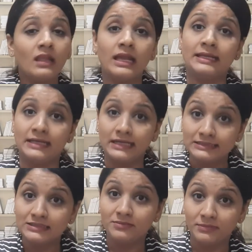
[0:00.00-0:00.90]
and
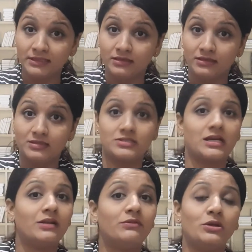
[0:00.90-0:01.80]
ultimately
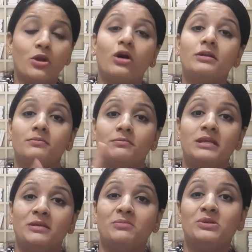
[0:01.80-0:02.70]
child will not
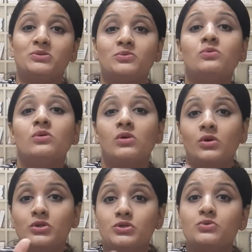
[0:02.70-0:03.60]
be able to
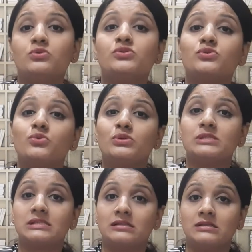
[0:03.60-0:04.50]
use those
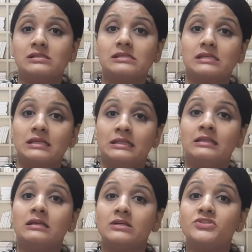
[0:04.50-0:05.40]
skills in
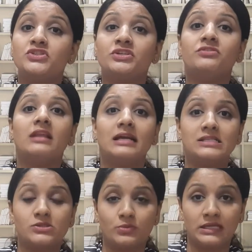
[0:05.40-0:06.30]
a
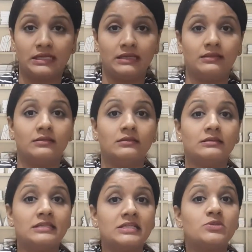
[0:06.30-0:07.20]
generalized way in
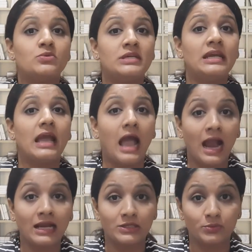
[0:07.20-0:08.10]
day-to-day
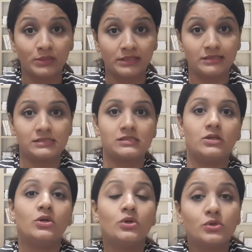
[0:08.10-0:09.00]
activities.
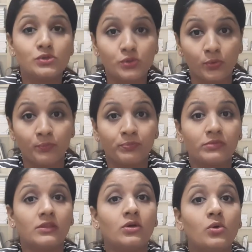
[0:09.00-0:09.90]
So
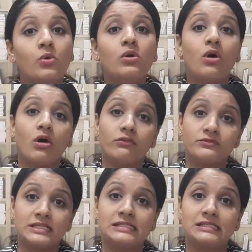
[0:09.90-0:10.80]
the goal of
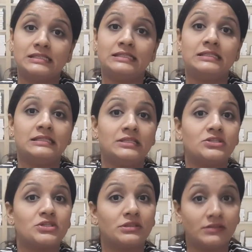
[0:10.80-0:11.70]
sensory
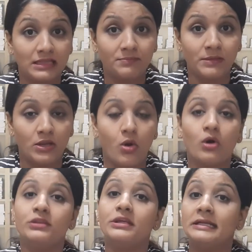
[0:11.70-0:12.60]
integration therapy
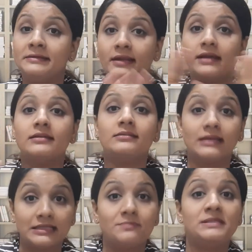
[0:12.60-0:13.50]
or the entire
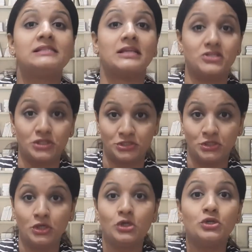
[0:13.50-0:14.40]
therapy session
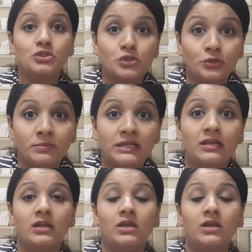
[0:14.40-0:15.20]
should be